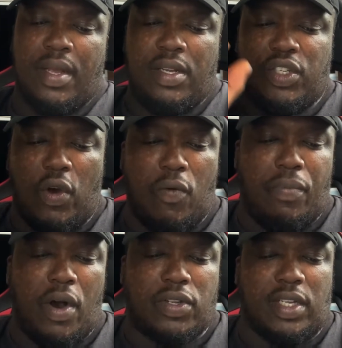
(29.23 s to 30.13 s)
toe
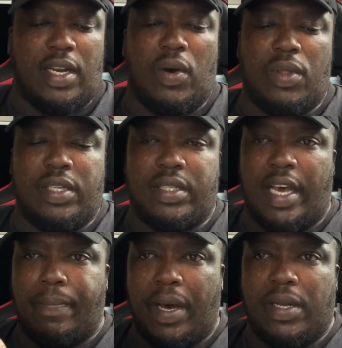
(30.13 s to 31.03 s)
box and on the
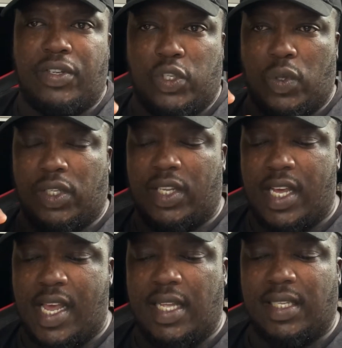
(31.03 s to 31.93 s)
side panel just where the
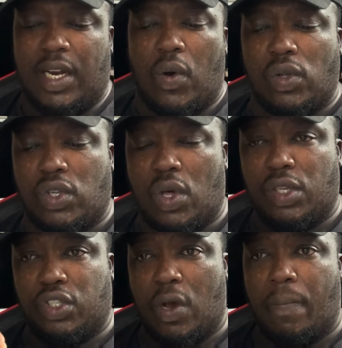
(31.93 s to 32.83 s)
tick is, and also on the
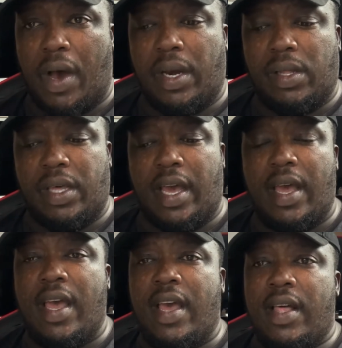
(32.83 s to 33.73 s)
top panel there.
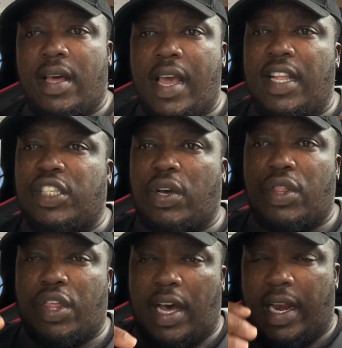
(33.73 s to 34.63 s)
It's
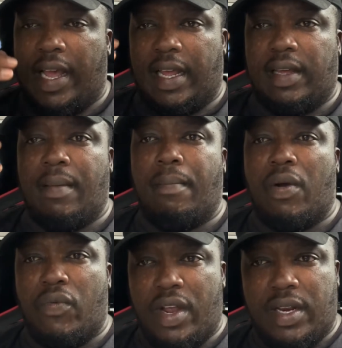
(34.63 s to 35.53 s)
got that like
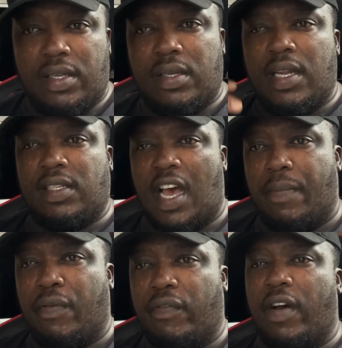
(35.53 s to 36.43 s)
marine
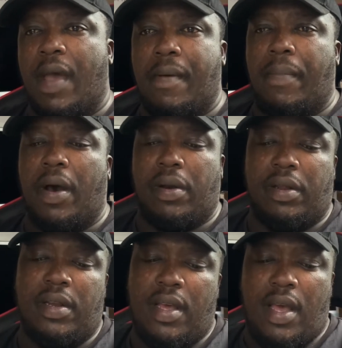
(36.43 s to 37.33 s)
type of vibe about
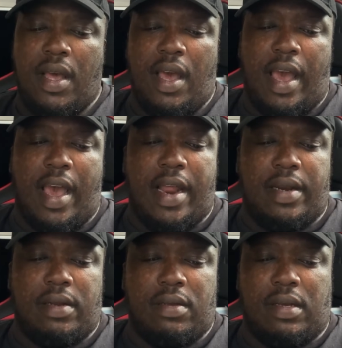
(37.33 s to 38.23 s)
it, and